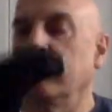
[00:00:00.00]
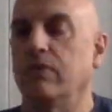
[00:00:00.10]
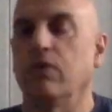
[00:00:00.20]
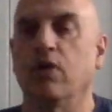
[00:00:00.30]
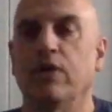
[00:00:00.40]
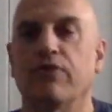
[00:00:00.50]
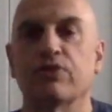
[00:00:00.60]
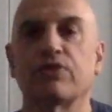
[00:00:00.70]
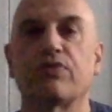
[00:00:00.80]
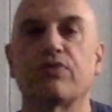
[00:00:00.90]
Boy,
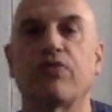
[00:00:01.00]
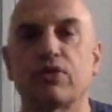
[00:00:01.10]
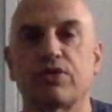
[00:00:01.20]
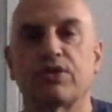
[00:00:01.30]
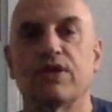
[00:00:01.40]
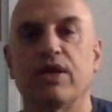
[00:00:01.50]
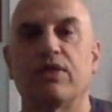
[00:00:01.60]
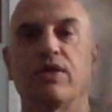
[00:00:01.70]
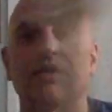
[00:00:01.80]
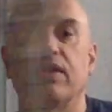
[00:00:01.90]
first
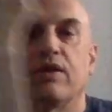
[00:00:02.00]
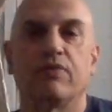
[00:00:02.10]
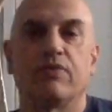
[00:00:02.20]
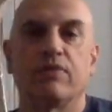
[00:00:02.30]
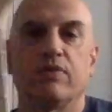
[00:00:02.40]
thing of